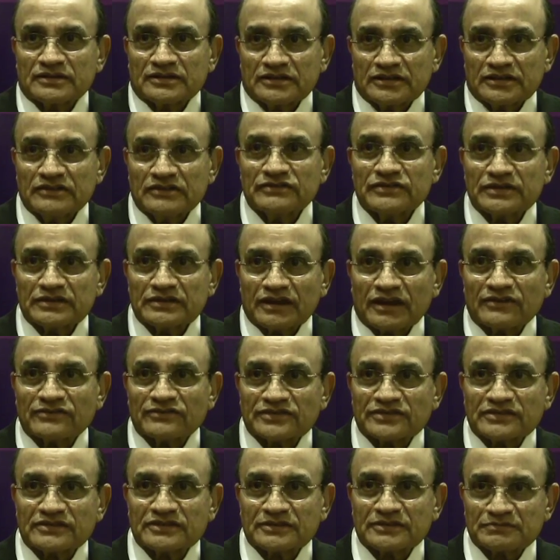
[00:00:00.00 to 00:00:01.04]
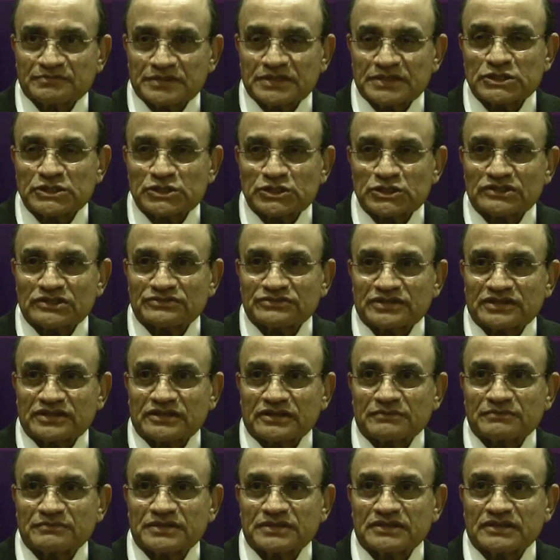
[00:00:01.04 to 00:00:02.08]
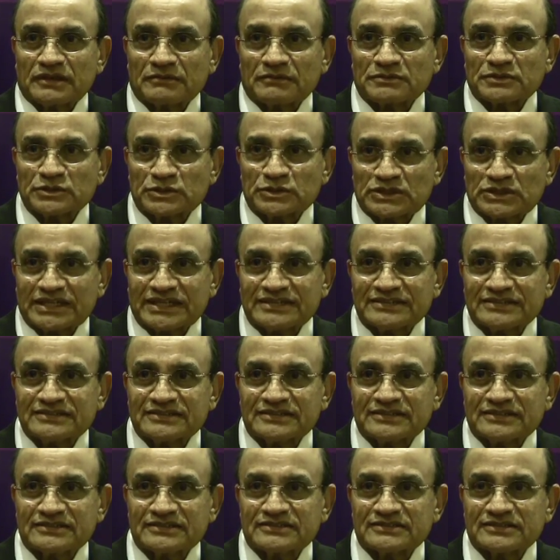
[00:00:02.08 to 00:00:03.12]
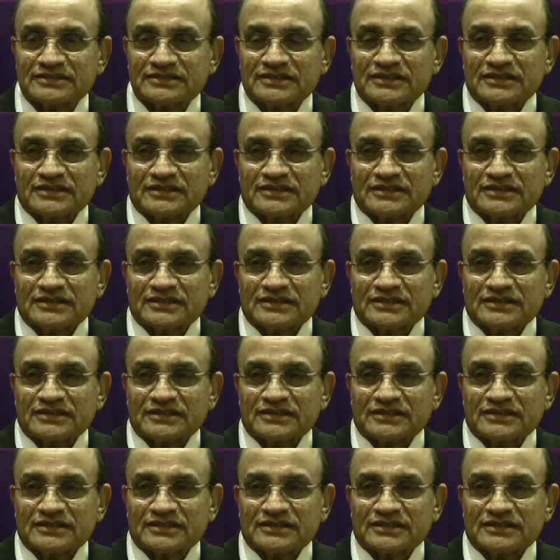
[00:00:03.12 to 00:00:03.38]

Even after completion of therapy up to 10 years,